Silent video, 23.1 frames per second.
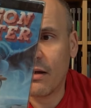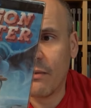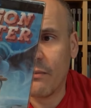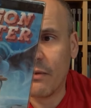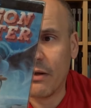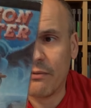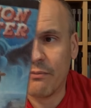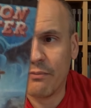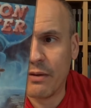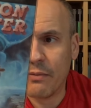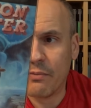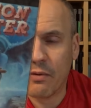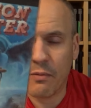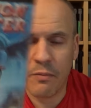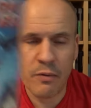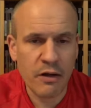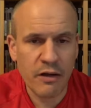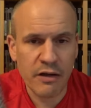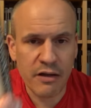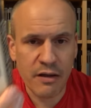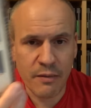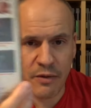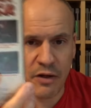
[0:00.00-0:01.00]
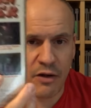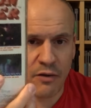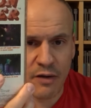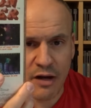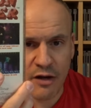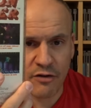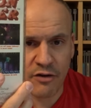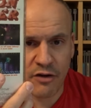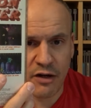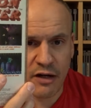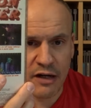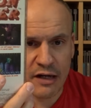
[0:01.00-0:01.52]
I mean, people are probably coming
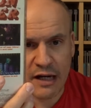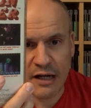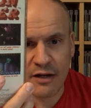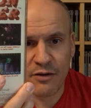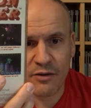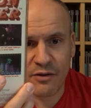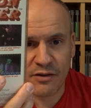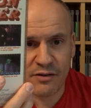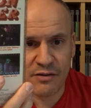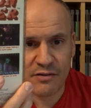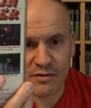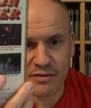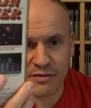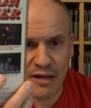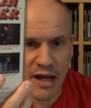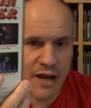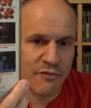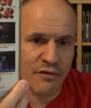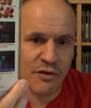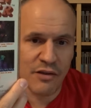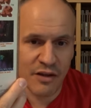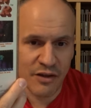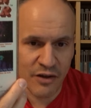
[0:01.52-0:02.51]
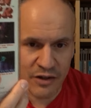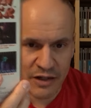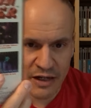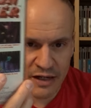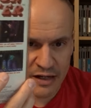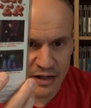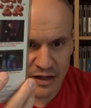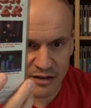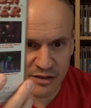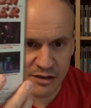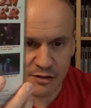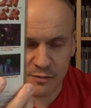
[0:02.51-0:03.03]
around on it now because everything on
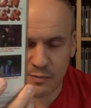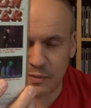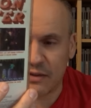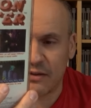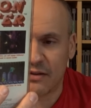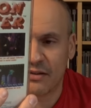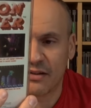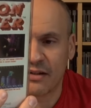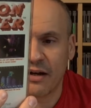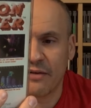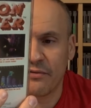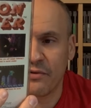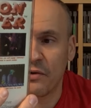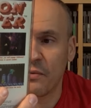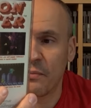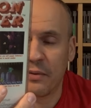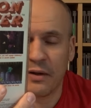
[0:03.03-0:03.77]
NES has been discovered.